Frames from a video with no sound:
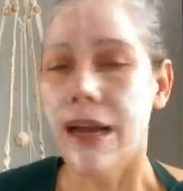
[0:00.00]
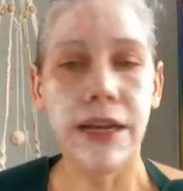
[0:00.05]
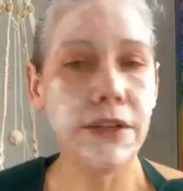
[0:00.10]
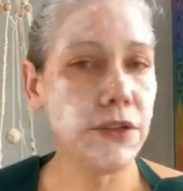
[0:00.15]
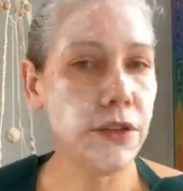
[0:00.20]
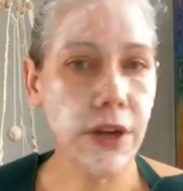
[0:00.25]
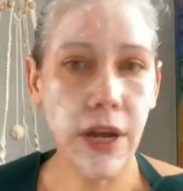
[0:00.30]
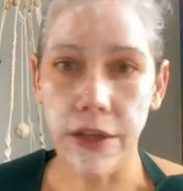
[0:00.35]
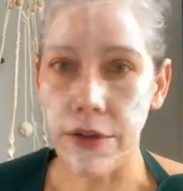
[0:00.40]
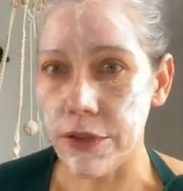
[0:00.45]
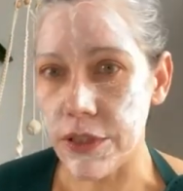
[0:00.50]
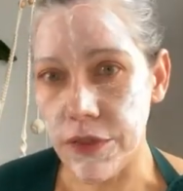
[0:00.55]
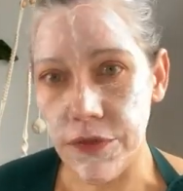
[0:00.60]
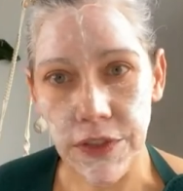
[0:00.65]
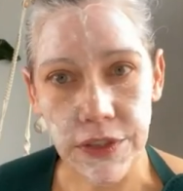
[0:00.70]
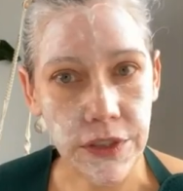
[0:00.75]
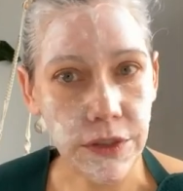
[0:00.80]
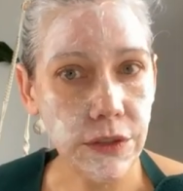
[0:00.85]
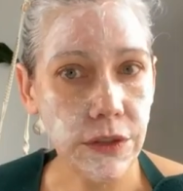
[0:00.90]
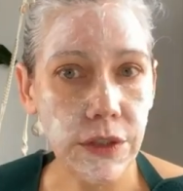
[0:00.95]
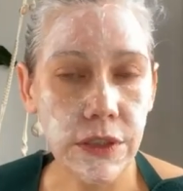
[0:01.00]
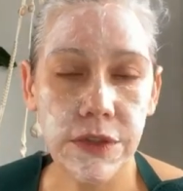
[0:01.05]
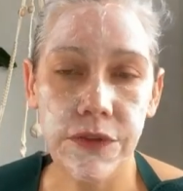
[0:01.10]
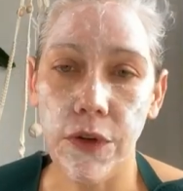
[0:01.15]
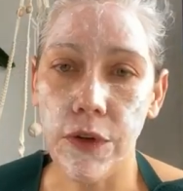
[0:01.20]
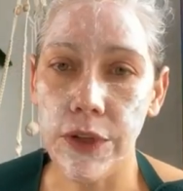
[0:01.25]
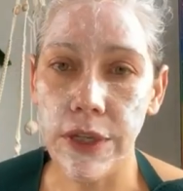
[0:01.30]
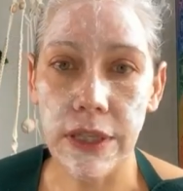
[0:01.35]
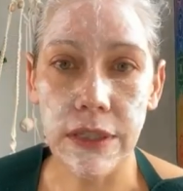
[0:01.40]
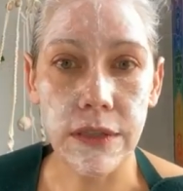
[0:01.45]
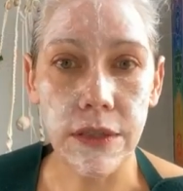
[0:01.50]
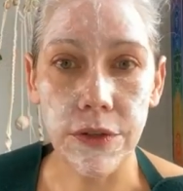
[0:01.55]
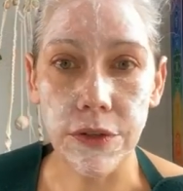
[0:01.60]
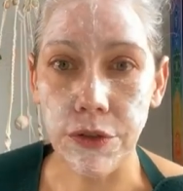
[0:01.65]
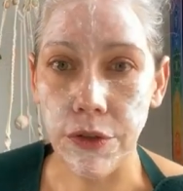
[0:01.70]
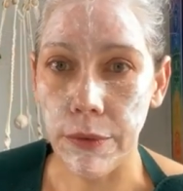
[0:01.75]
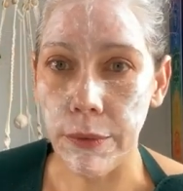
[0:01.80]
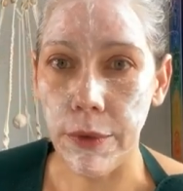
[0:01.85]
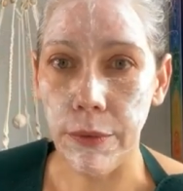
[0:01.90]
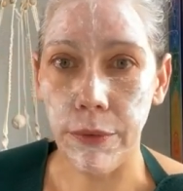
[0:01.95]
I do not use physical exfoliants in the
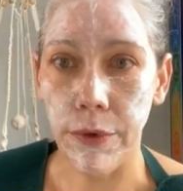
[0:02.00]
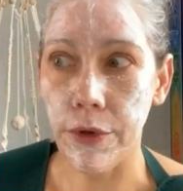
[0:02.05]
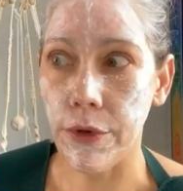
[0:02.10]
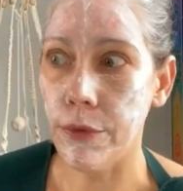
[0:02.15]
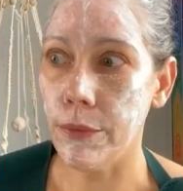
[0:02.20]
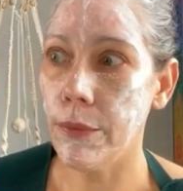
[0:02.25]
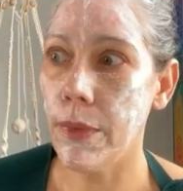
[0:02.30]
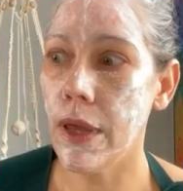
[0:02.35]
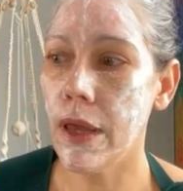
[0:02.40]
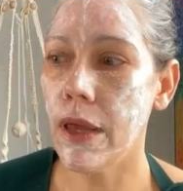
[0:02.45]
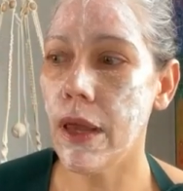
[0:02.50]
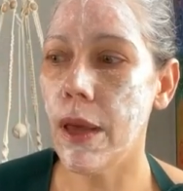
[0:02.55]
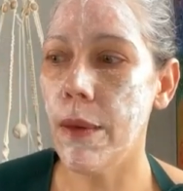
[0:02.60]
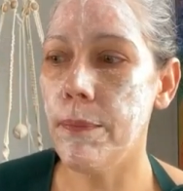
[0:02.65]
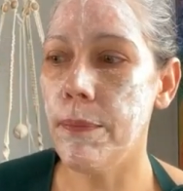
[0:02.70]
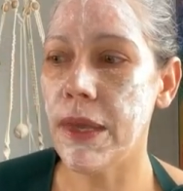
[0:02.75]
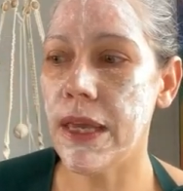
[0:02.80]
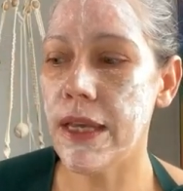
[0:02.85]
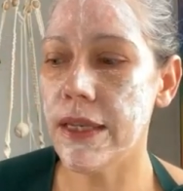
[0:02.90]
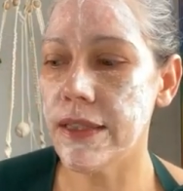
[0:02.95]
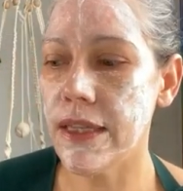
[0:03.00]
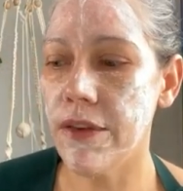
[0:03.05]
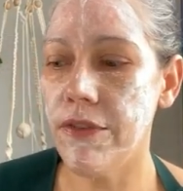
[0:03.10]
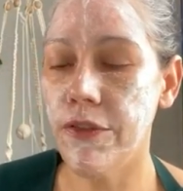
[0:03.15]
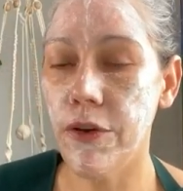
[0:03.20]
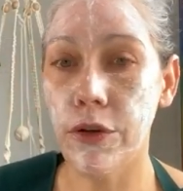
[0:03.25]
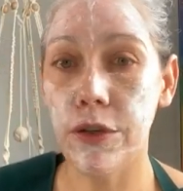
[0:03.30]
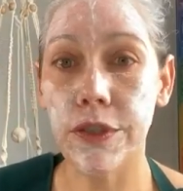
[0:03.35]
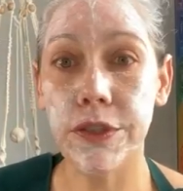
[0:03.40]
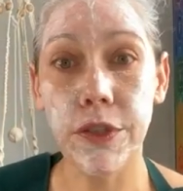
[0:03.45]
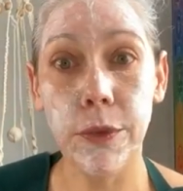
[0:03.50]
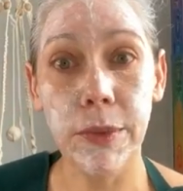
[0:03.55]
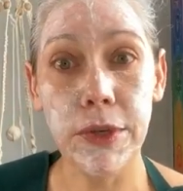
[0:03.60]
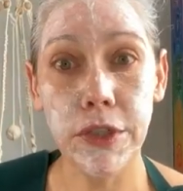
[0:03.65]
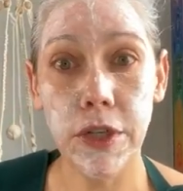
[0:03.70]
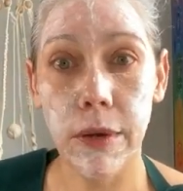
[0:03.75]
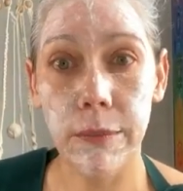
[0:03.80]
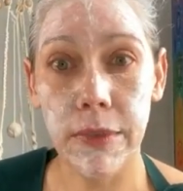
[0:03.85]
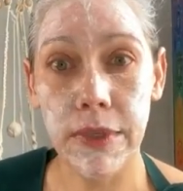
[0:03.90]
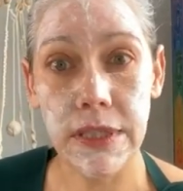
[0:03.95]
treatment room because I focus so
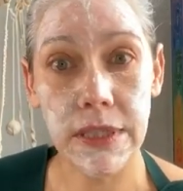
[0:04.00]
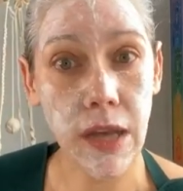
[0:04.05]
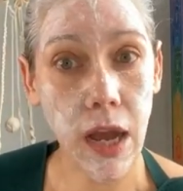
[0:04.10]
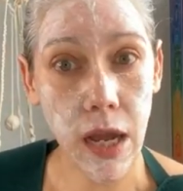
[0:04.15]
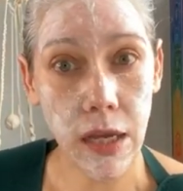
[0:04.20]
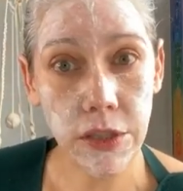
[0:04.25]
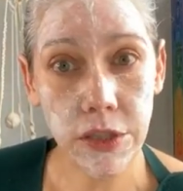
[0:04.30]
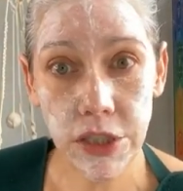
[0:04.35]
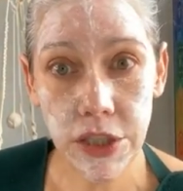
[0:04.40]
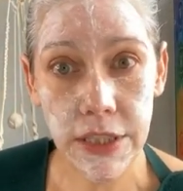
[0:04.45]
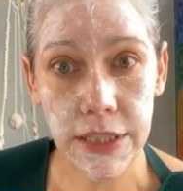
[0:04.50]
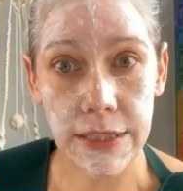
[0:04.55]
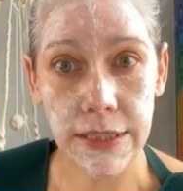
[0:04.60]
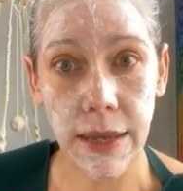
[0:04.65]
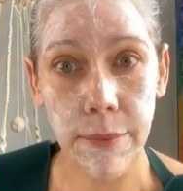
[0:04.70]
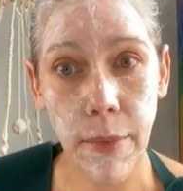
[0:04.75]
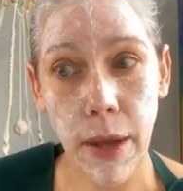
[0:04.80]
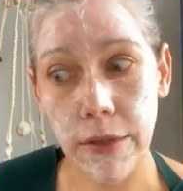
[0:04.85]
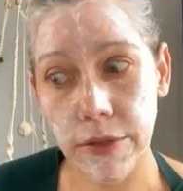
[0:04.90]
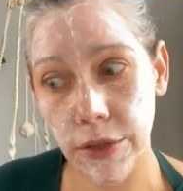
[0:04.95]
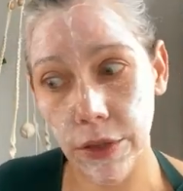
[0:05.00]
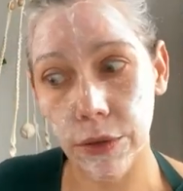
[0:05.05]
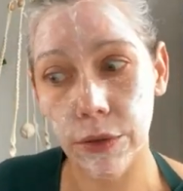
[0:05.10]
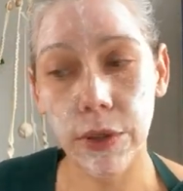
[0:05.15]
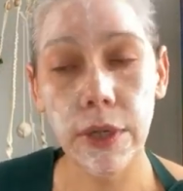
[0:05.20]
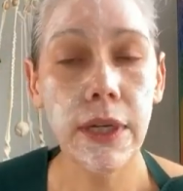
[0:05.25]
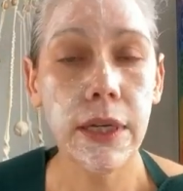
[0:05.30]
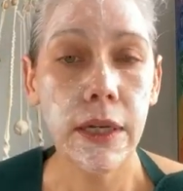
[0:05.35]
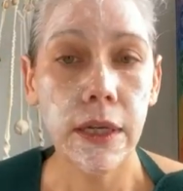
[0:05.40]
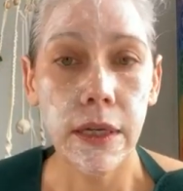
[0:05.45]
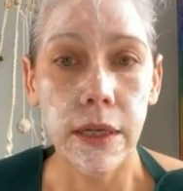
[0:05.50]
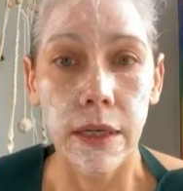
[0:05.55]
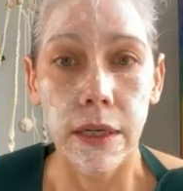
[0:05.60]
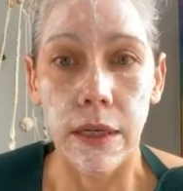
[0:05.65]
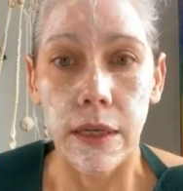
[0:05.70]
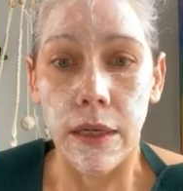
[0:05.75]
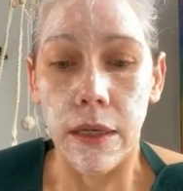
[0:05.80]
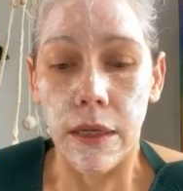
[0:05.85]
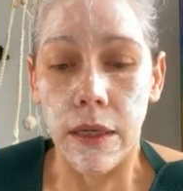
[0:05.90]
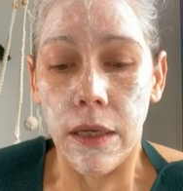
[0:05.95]
much on massage, because I'm also
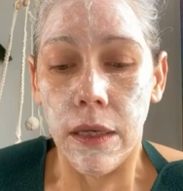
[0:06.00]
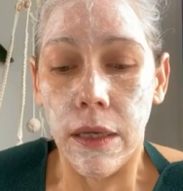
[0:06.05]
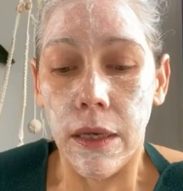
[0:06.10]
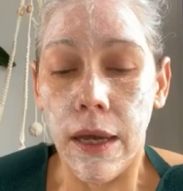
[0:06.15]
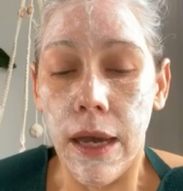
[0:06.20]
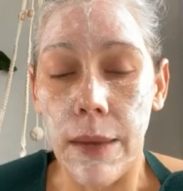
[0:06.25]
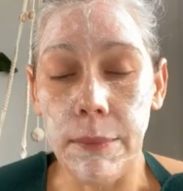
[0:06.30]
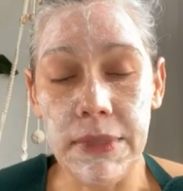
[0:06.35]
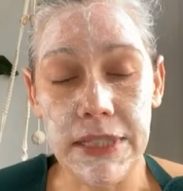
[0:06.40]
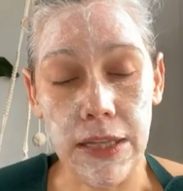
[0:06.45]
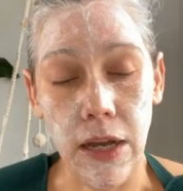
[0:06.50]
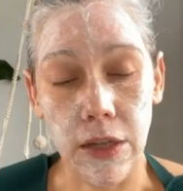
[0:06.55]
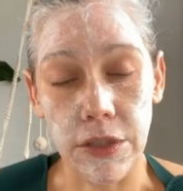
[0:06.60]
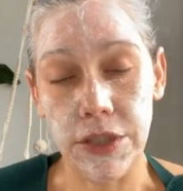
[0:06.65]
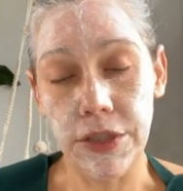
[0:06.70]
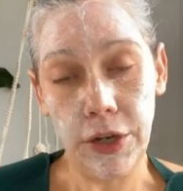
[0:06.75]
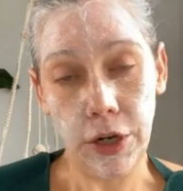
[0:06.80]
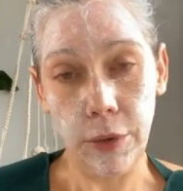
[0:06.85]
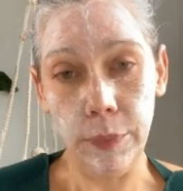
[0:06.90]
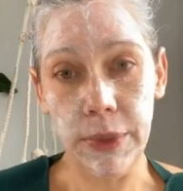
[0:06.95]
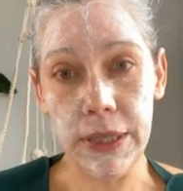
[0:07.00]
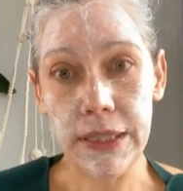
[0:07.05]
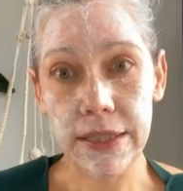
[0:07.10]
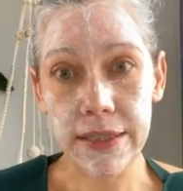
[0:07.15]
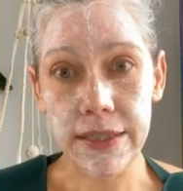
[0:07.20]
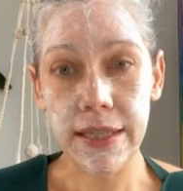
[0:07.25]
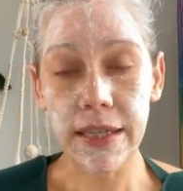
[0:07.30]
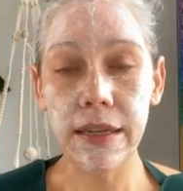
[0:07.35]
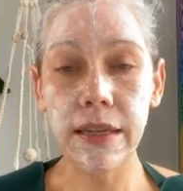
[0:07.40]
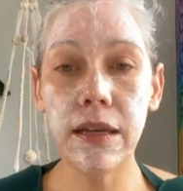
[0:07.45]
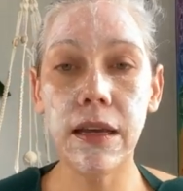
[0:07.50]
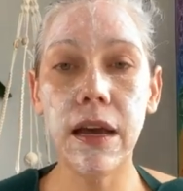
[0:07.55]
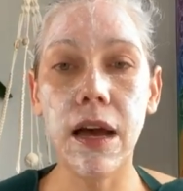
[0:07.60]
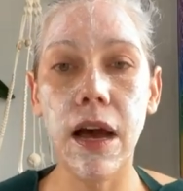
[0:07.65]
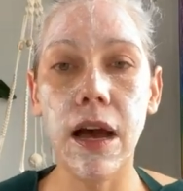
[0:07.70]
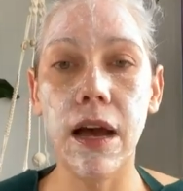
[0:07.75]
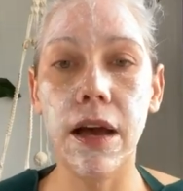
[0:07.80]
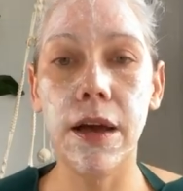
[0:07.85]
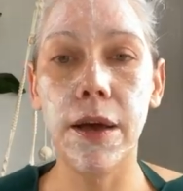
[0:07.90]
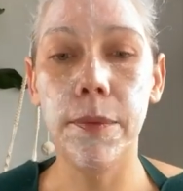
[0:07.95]
a massage therapist.
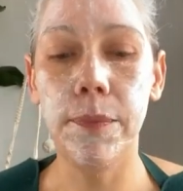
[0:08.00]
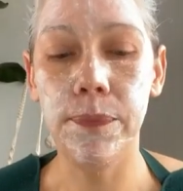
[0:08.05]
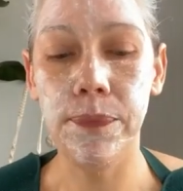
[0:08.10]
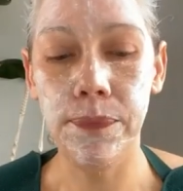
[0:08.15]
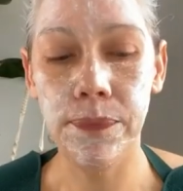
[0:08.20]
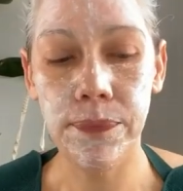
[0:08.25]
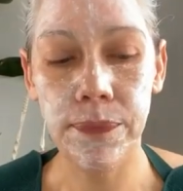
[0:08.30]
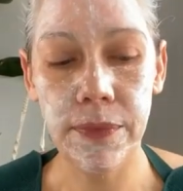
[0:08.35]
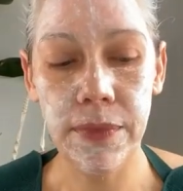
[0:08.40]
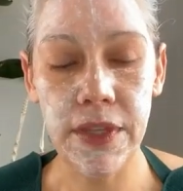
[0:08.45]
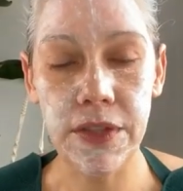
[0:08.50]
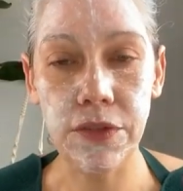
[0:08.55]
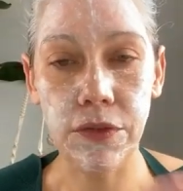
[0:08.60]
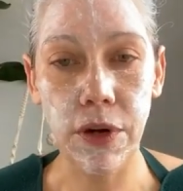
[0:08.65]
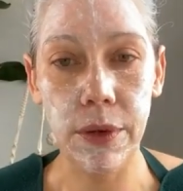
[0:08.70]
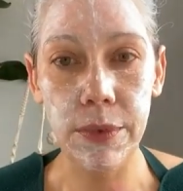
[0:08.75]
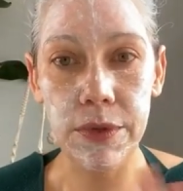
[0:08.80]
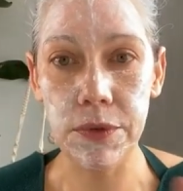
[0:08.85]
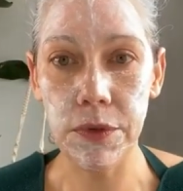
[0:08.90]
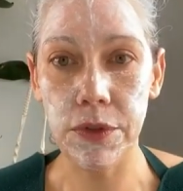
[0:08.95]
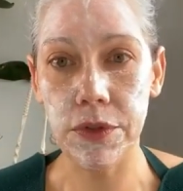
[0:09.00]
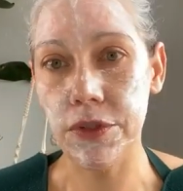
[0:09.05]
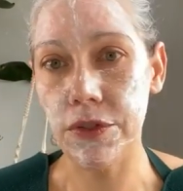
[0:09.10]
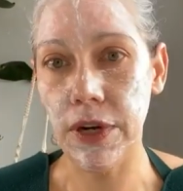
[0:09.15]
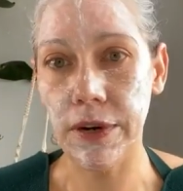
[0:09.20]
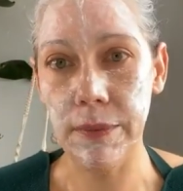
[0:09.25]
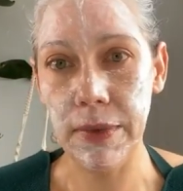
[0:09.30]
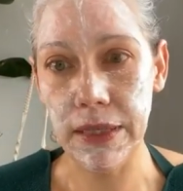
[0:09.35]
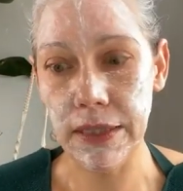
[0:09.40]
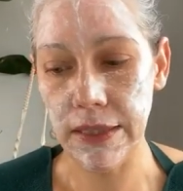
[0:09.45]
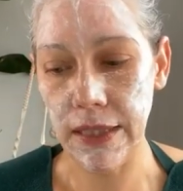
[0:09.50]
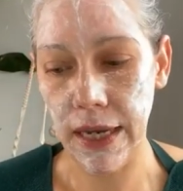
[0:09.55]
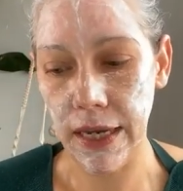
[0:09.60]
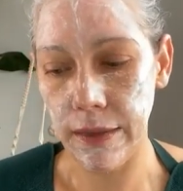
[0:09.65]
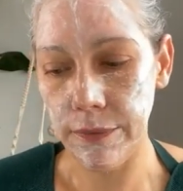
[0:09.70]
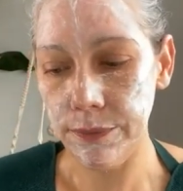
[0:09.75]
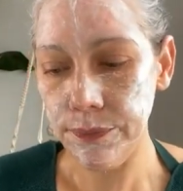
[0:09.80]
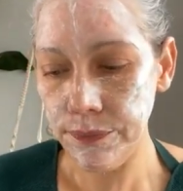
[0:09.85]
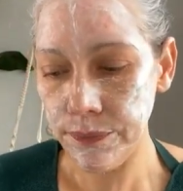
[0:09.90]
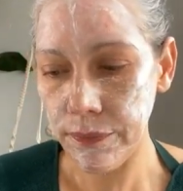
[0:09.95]
The scrubbies will just drive me
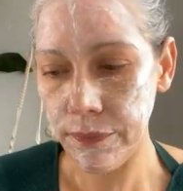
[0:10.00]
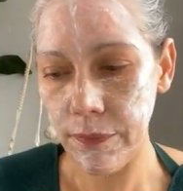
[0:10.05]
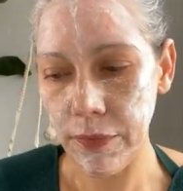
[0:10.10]
insane.